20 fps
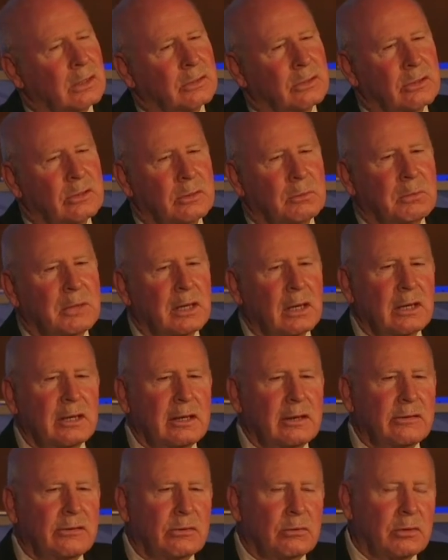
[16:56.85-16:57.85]
to the Middle
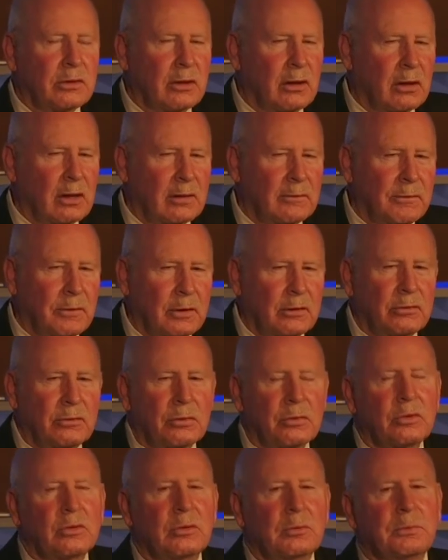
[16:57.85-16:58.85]
East with all of our
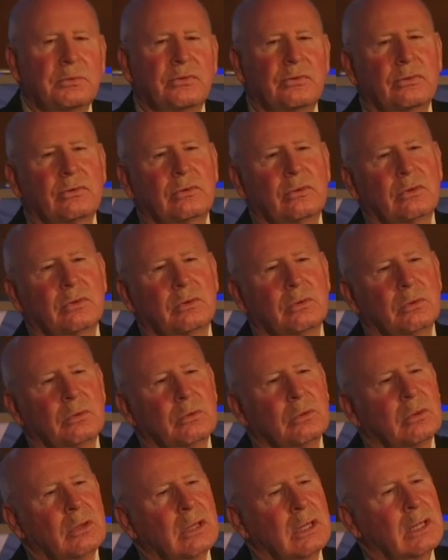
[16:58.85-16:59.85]
troops,
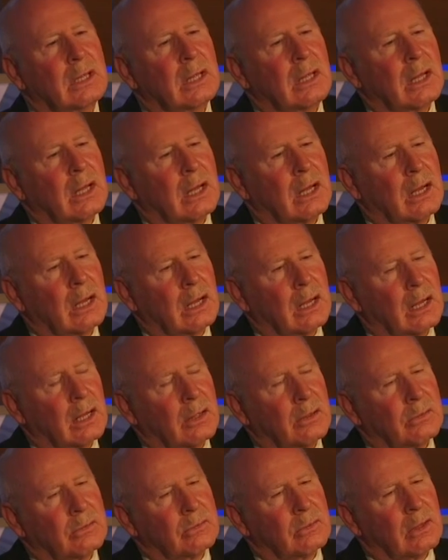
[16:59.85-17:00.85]
to
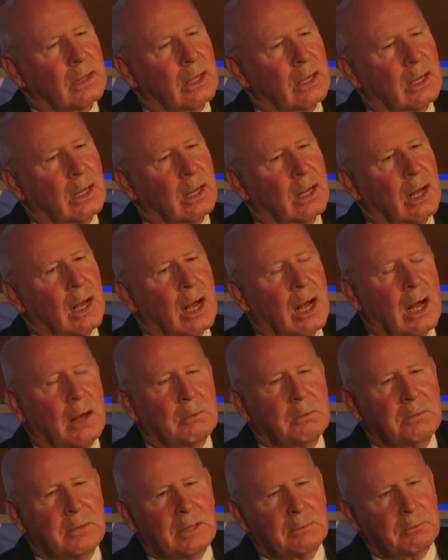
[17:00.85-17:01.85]
uh, uh,
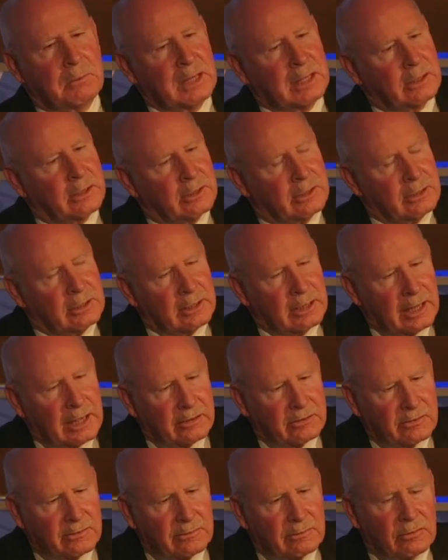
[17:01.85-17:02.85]
in, in,
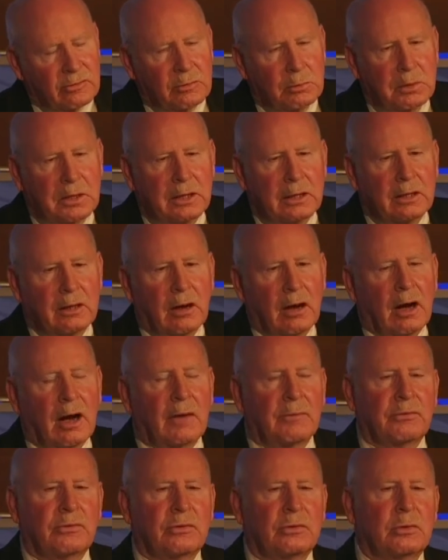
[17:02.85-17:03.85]
essence, be
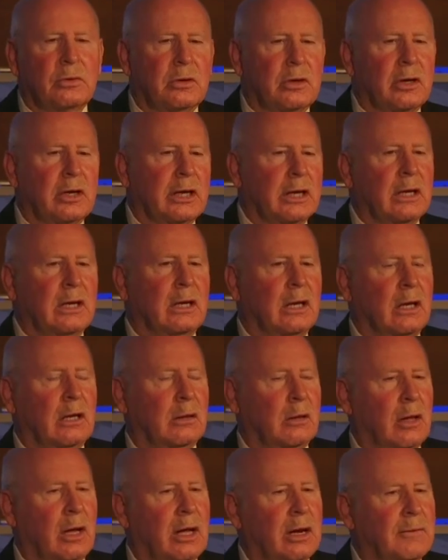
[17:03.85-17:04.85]
offshoring a
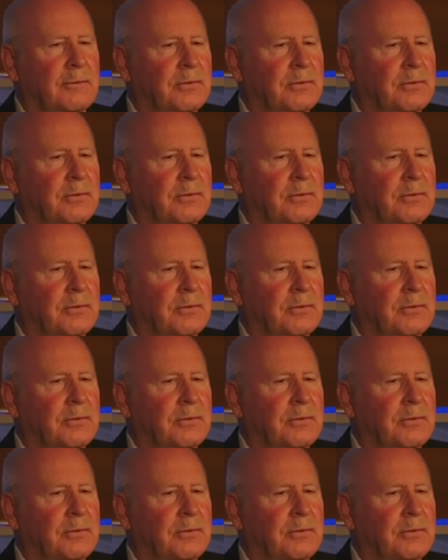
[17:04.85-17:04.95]
lot